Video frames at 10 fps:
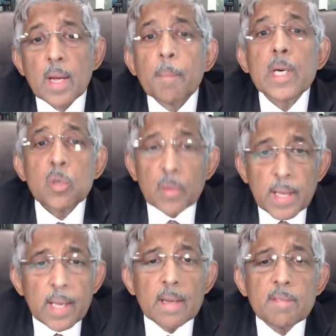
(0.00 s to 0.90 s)
But
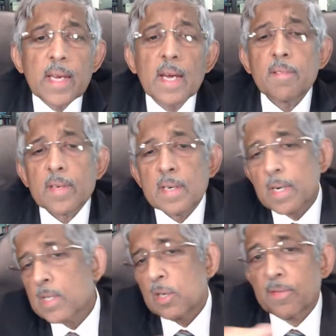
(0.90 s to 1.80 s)
today, we have
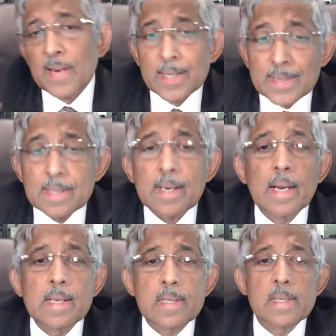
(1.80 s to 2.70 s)
drugs of other
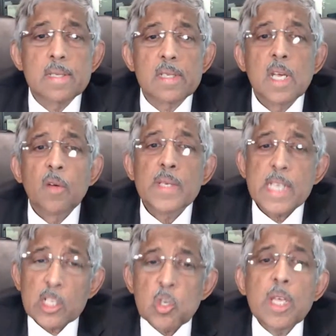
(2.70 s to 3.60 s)
classes which
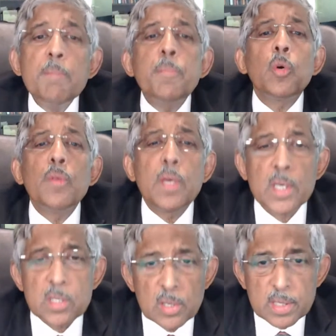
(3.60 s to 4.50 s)
actually improve your
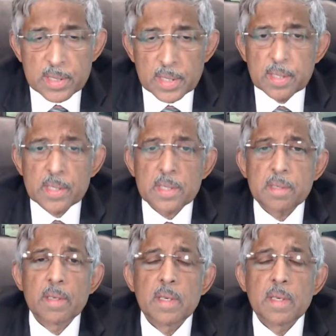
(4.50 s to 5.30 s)
insulin secretion.